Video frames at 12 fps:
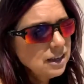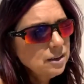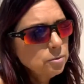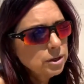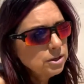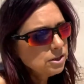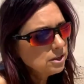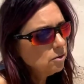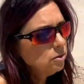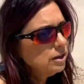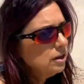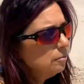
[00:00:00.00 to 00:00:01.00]
I say we
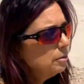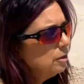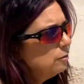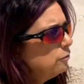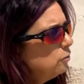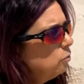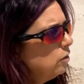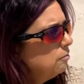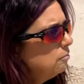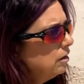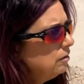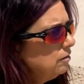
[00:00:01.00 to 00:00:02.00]
just only come here for
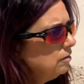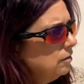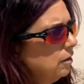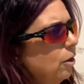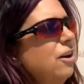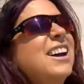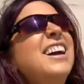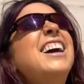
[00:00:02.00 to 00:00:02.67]
1 month. No.